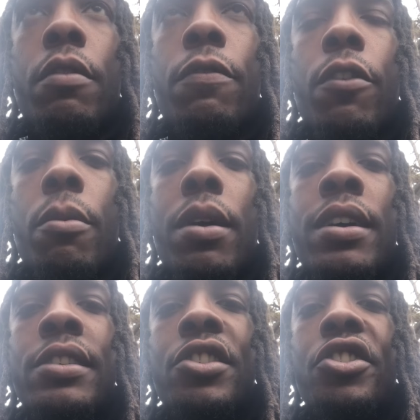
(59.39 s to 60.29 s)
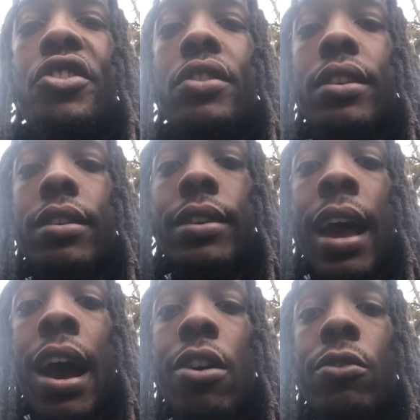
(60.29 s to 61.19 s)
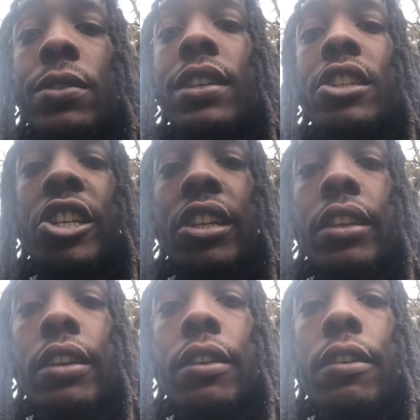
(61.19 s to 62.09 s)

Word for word: from us now to chilling,